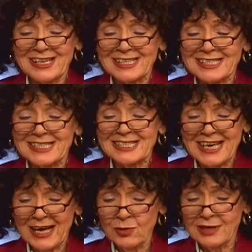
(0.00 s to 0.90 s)
does the
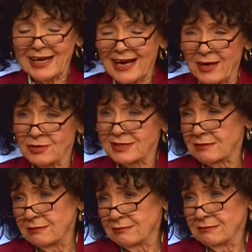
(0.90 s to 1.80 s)
town
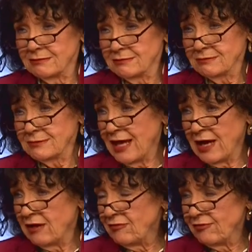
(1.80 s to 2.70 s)
council
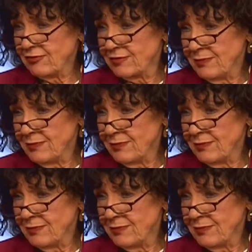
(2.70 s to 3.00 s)
have